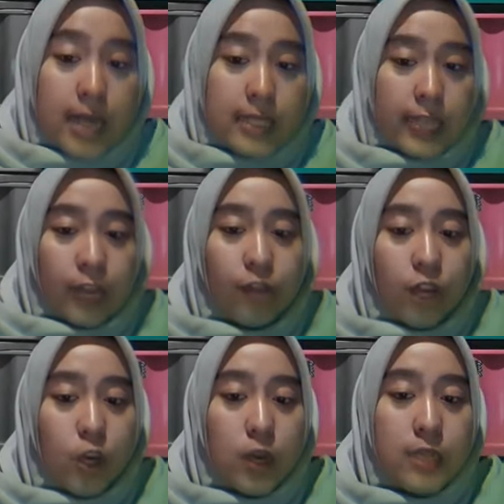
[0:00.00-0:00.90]
Second
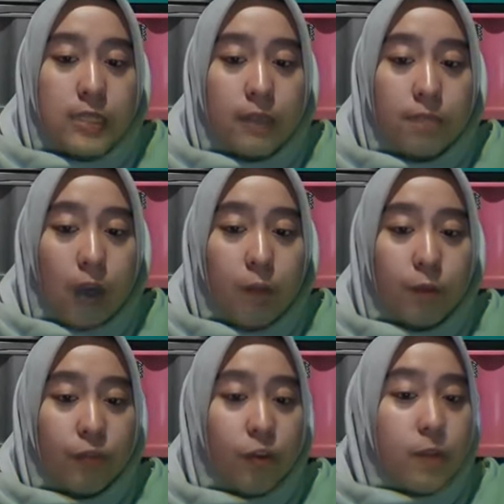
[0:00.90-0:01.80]
video is about
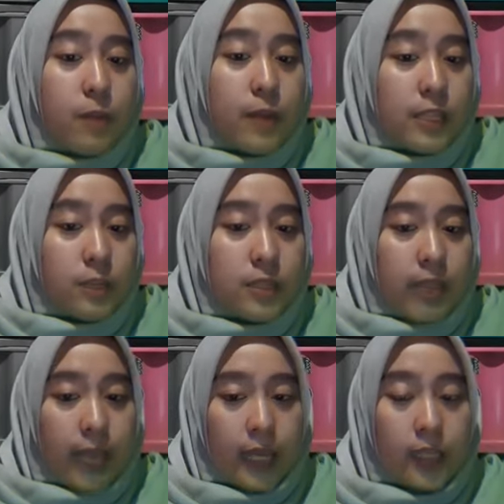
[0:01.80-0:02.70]
performance management
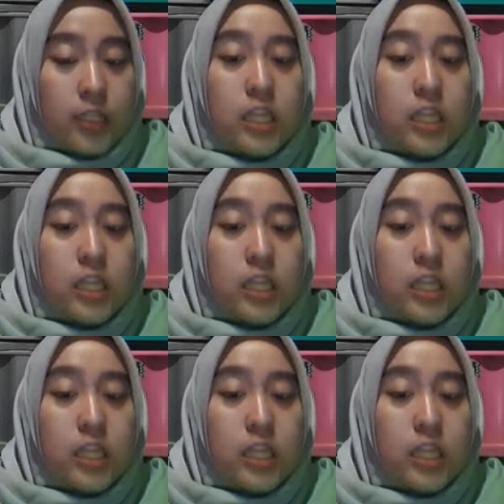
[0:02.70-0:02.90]
cycle.